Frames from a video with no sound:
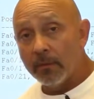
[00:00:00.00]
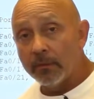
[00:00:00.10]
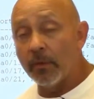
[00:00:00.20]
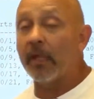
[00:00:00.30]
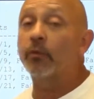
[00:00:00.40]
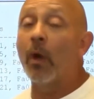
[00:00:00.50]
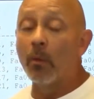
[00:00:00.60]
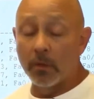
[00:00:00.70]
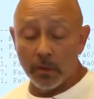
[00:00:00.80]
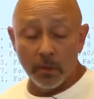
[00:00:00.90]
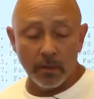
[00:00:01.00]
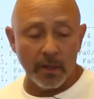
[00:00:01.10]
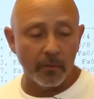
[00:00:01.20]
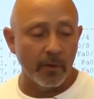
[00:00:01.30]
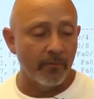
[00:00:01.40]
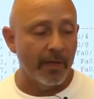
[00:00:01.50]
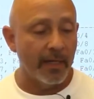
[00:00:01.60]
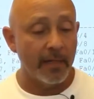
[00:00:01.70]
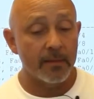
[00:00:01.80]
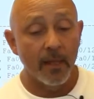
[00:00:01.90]
So that's why we're going to learn how to create
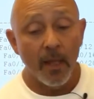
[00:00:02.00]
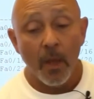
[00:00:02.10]
VLANs.